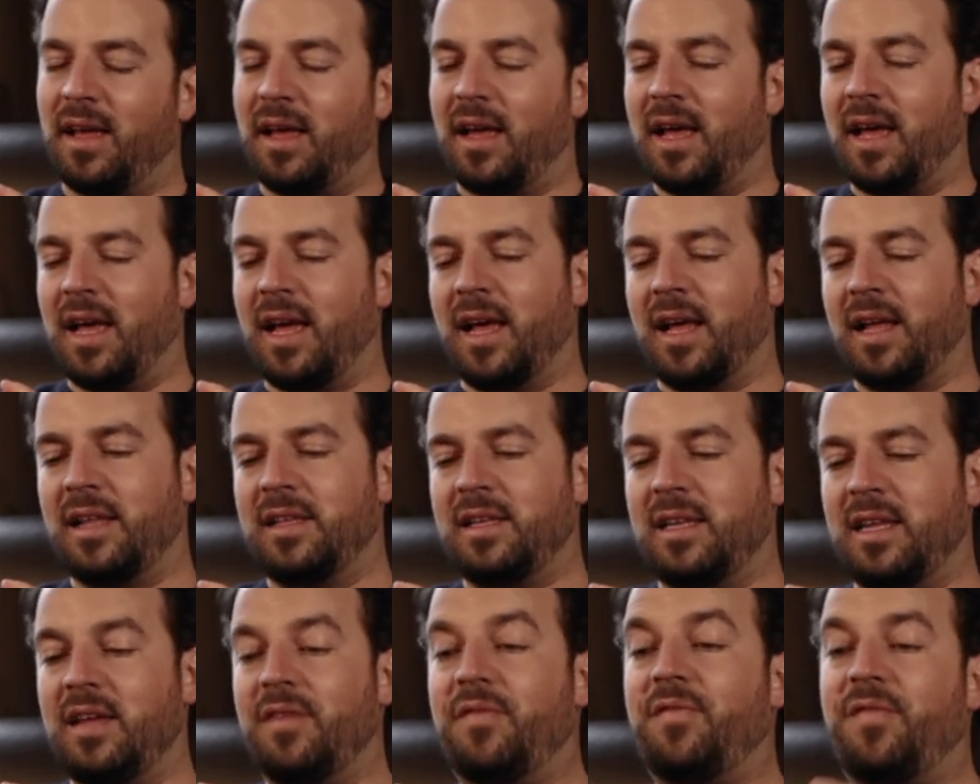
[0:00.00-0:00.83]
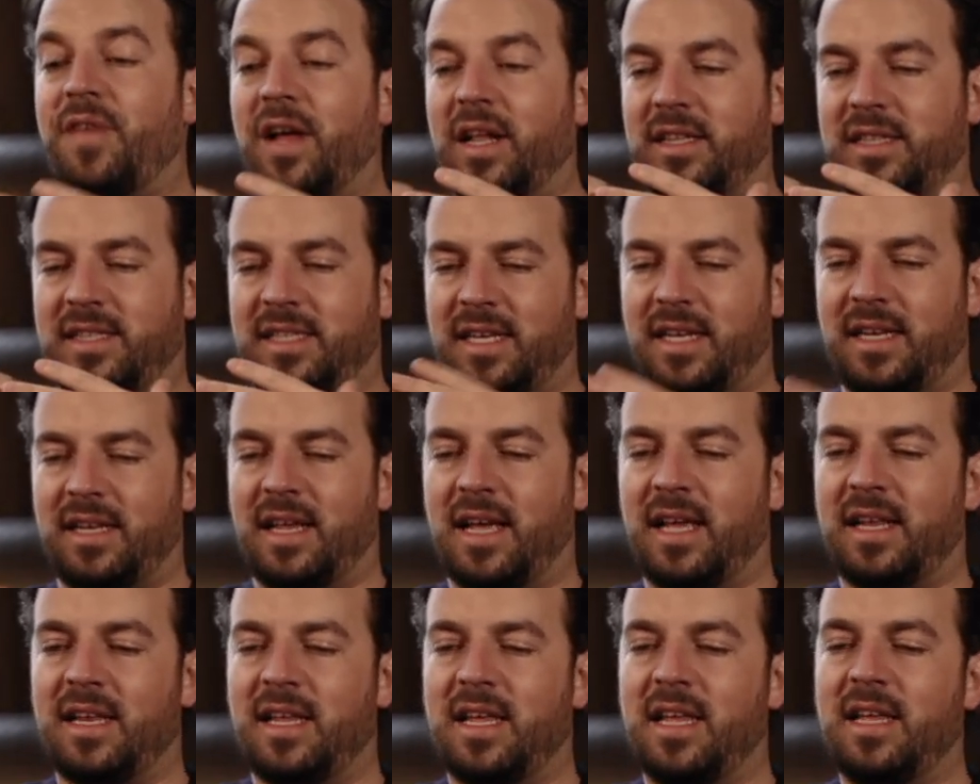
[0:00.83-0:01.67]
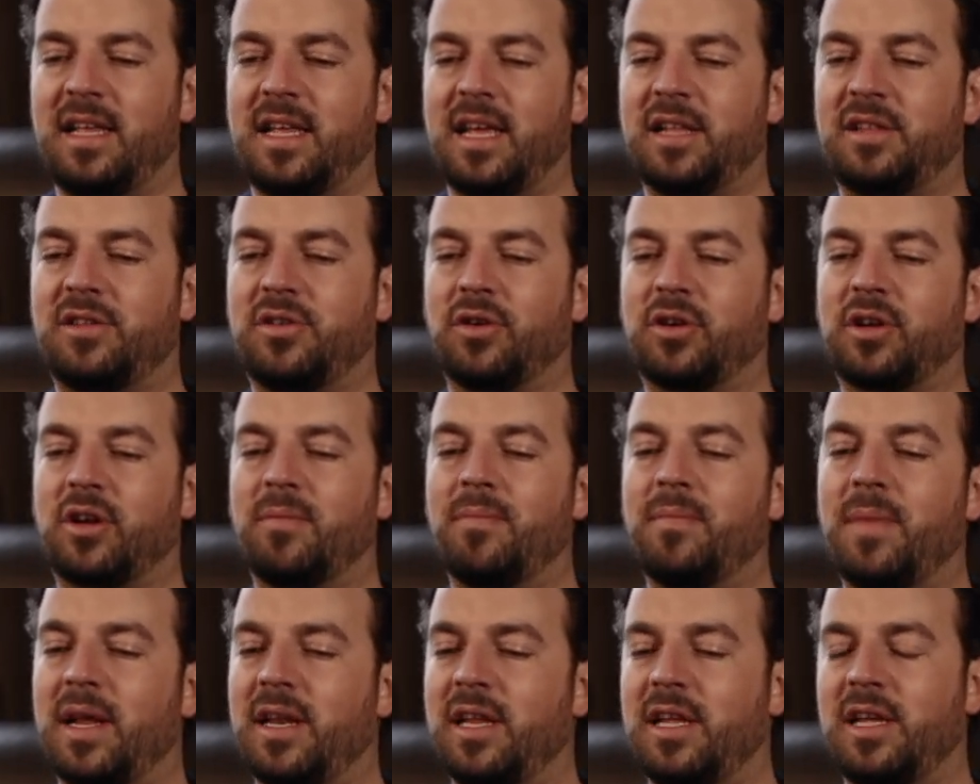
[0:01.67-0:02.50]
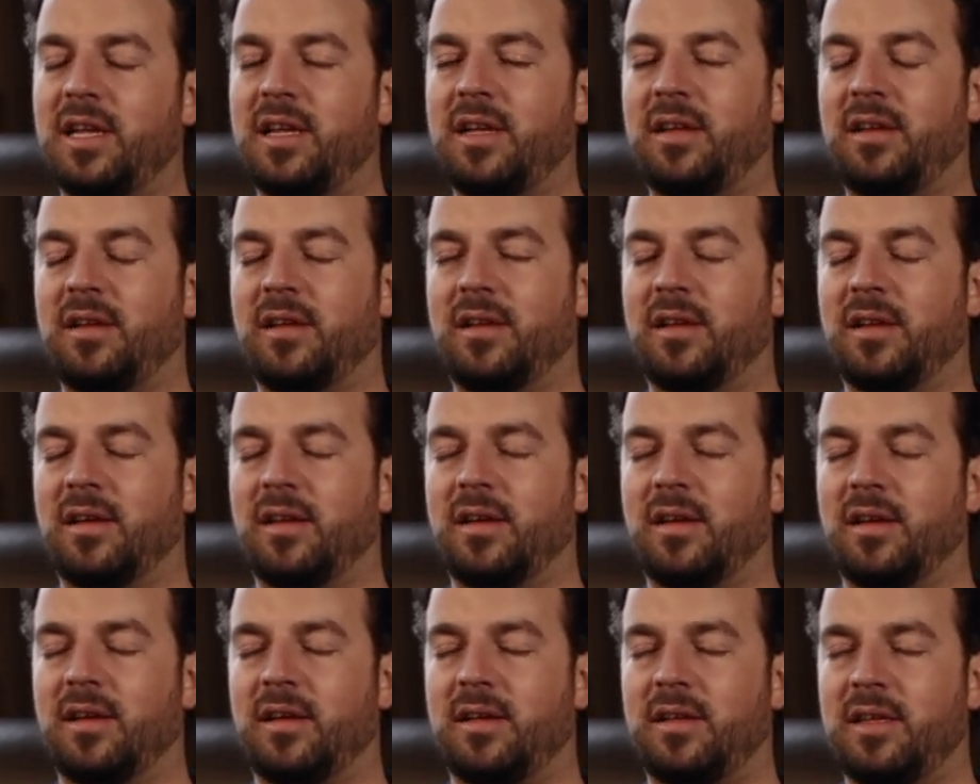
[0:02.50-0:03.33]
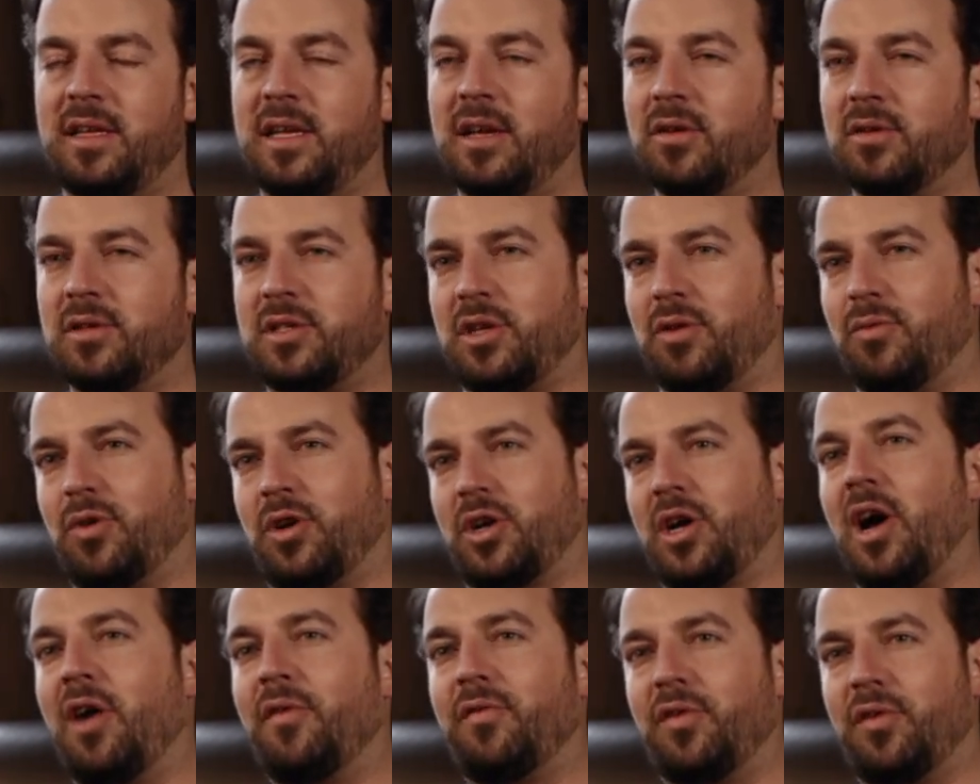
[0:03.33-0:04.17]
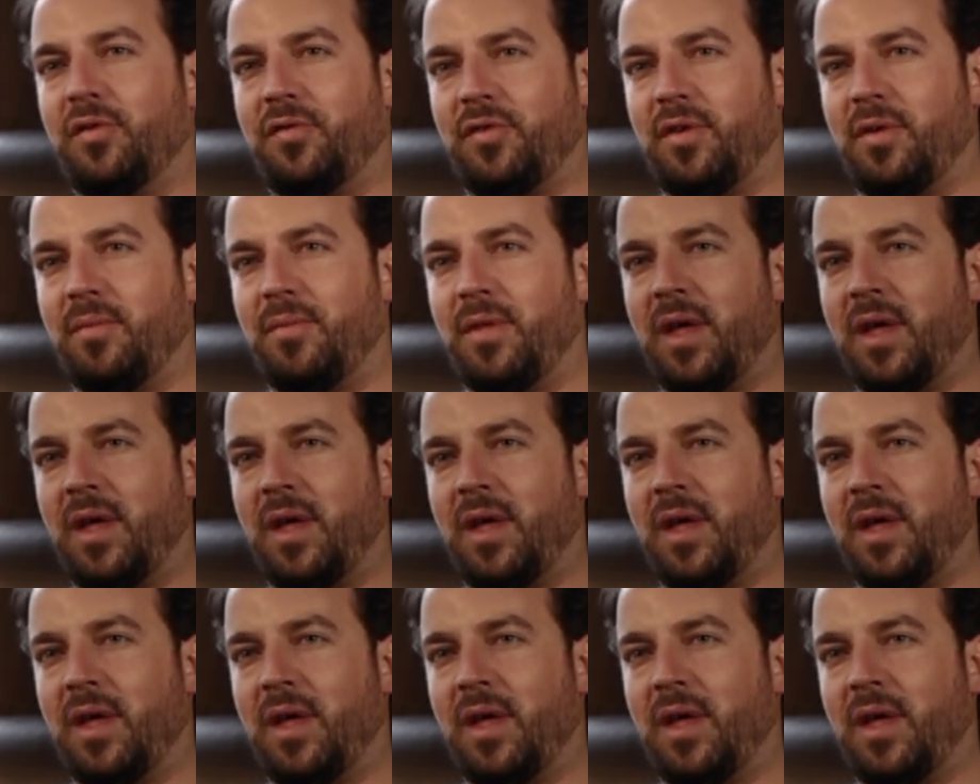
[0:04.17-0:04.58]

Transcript: and he felt it, and it took him many years to recover from